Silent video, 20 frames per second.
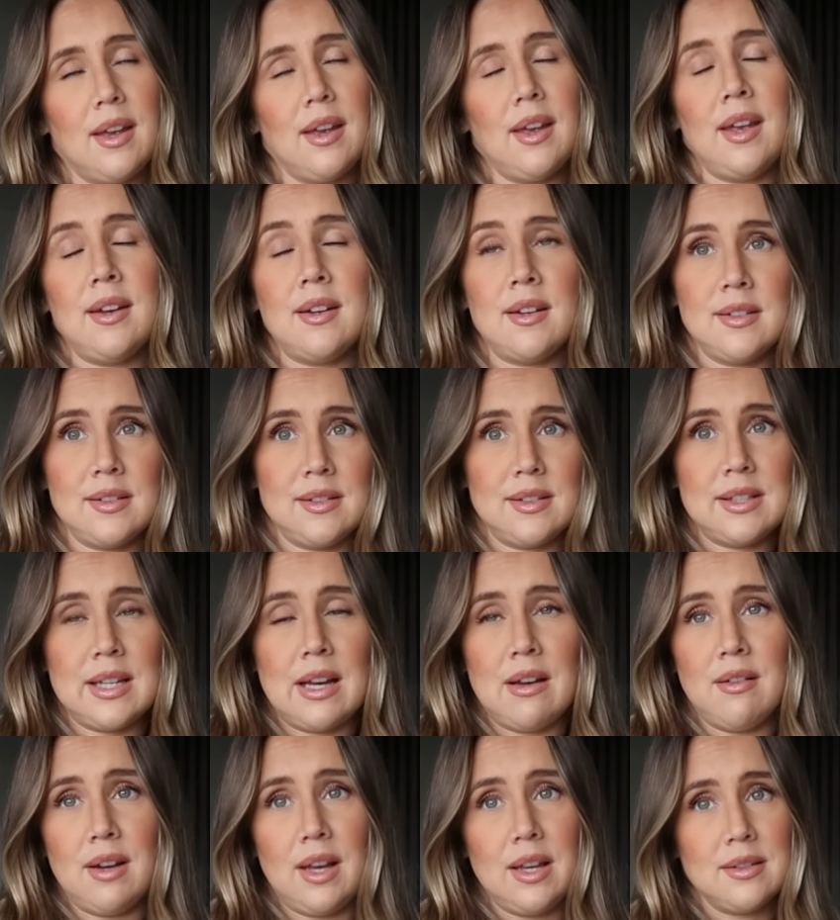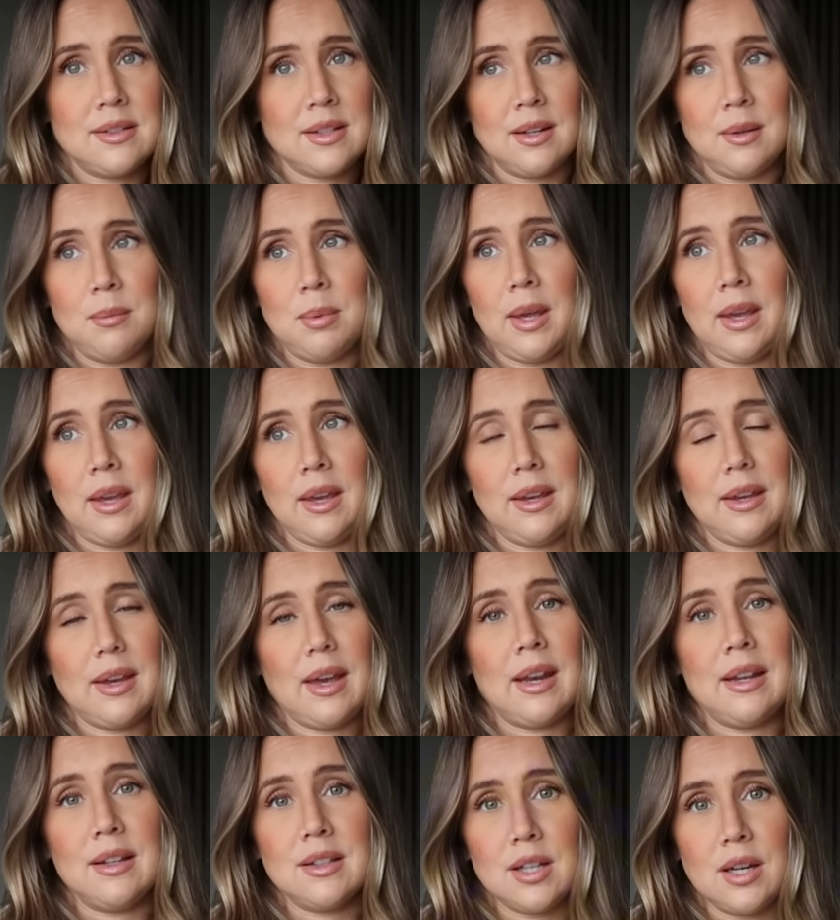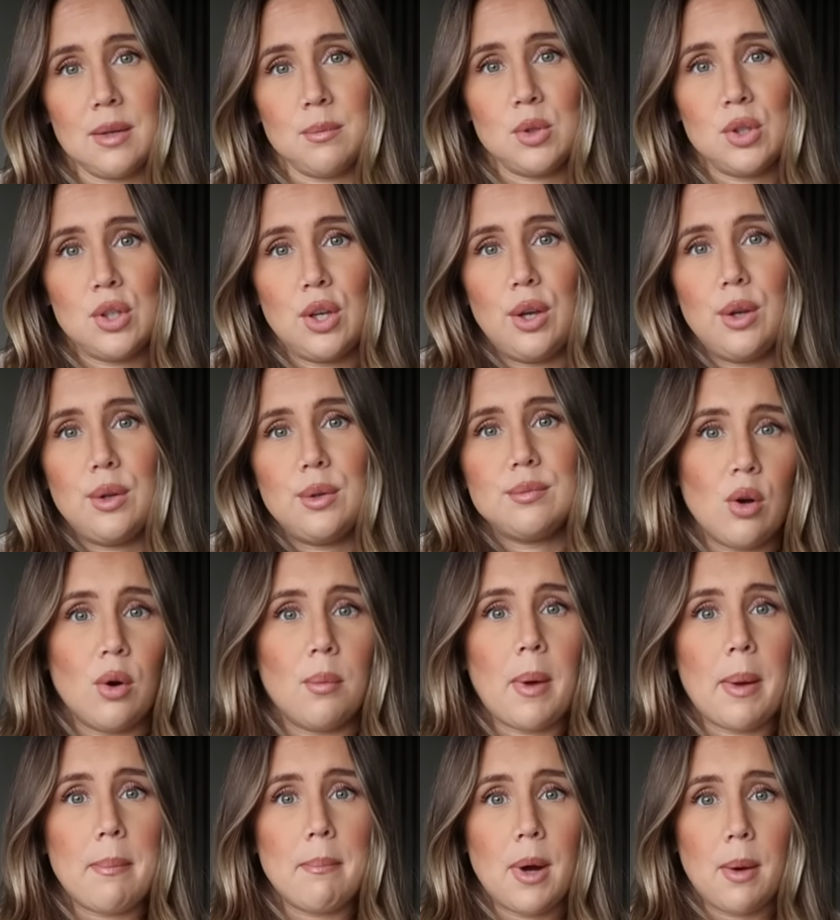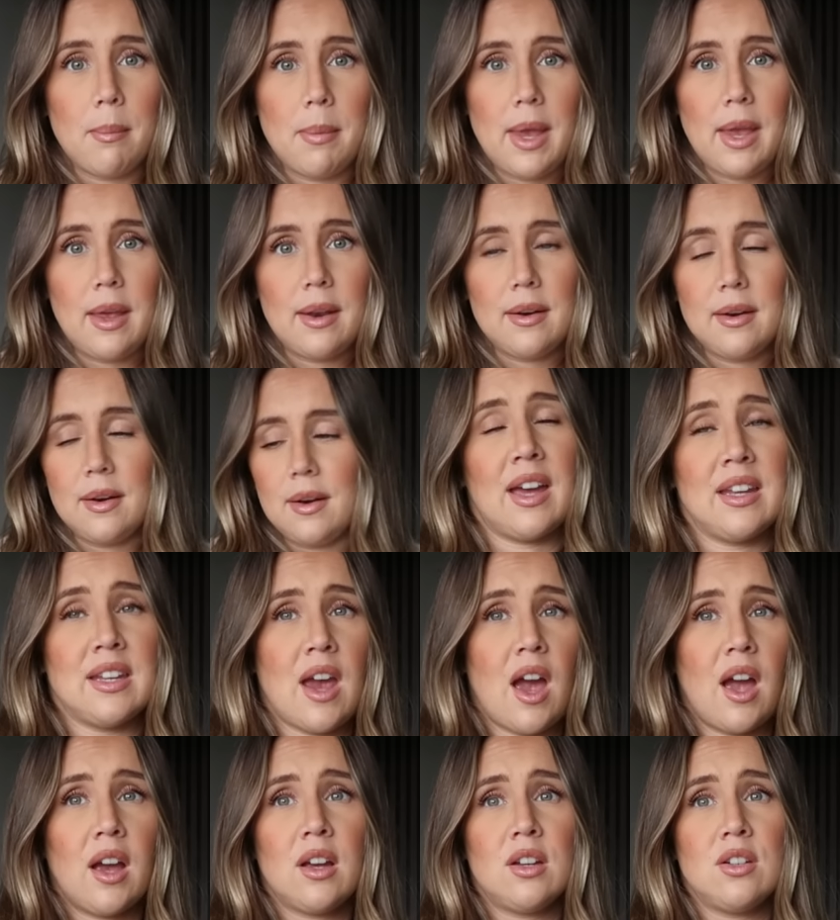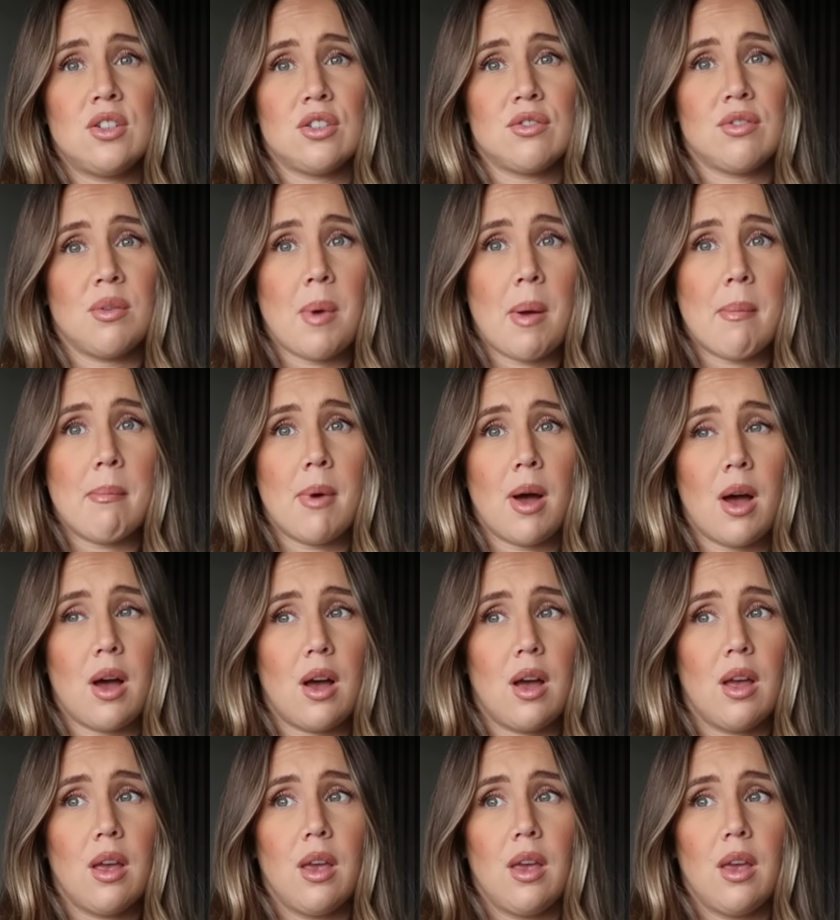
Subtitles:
it doesn't sound like it's gonna be anytime soon. Got my mum in, and yeah, I can just remember